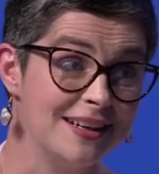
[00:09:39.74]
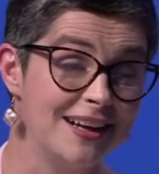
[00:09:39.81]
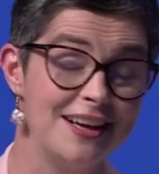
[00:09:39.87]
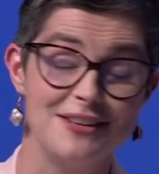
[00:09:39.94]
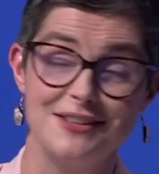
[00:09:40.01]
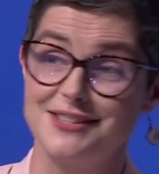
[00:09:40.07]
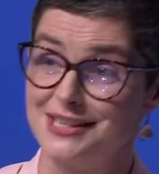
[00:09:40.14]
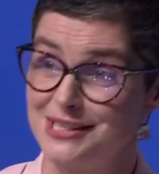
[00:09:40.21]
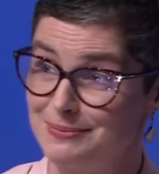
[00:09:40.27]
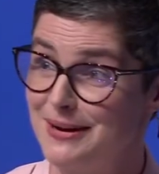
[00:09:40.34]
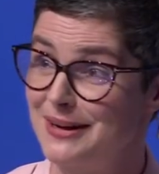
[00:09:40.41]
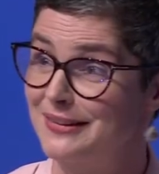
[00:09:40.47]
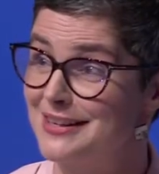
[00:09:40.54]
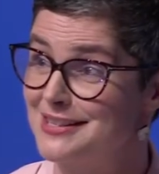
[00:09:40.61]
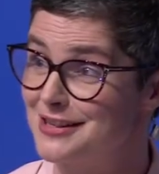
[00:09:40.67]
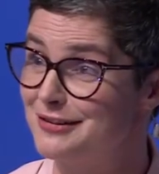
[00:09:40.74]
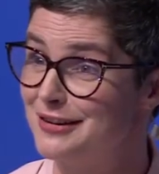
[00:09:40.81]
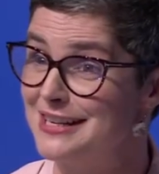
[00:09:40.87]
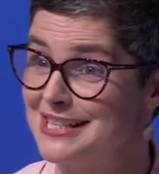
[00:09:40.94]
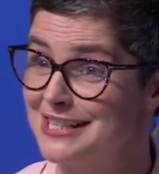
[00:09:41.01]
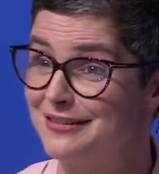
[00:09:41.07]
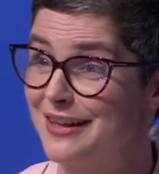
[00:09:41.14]
and I suspect there's a
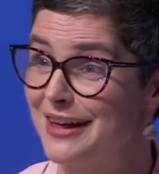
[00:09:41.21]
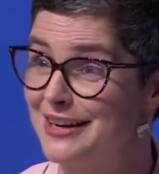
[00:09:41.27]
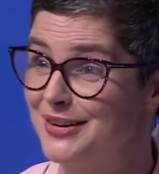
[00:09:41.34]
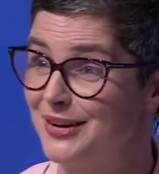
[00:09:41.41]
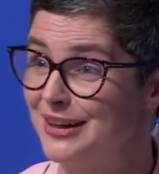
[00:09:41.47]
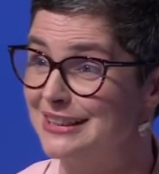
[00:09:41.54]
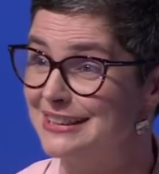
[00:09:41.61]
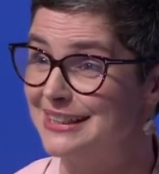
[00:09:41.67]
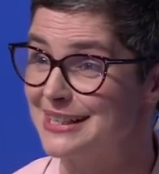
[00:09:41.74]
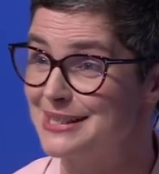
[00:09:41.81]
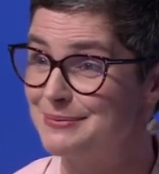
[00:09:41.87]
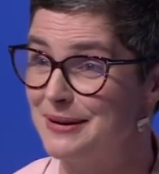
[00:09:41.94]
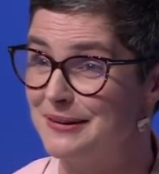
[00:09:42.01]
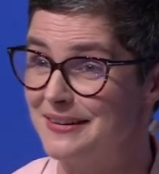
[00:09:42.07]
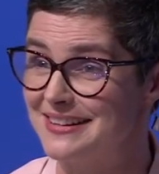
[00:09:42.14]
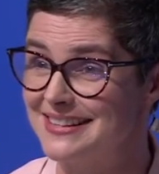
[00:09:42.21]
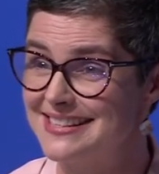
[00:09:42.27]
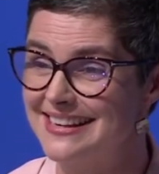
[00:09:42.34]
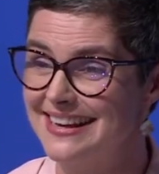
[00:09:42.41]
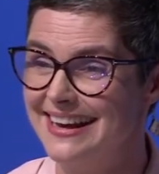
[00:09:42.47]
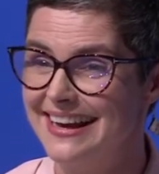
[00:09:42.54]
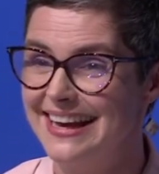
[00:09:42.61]
great deal of that knowledge and experience
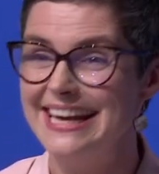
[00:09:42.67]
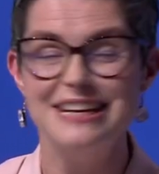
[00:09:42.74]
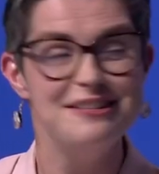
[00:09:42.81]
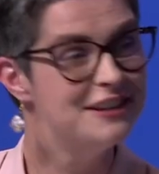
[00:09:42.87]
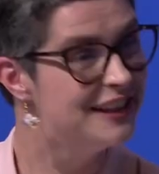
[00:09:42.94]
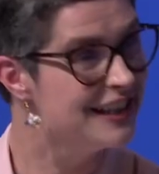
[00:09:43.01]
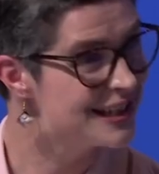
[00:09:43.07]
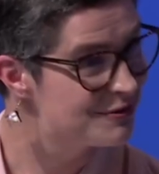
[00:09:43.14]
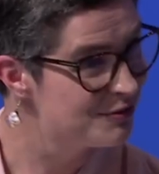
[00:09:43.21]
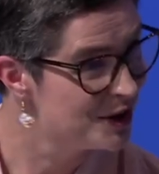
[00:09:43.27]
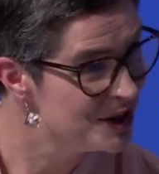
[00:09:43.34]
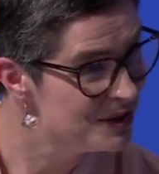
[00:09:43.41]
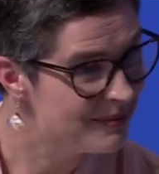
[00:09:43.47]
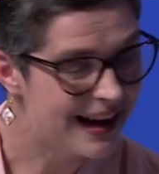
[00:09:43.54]
here in this room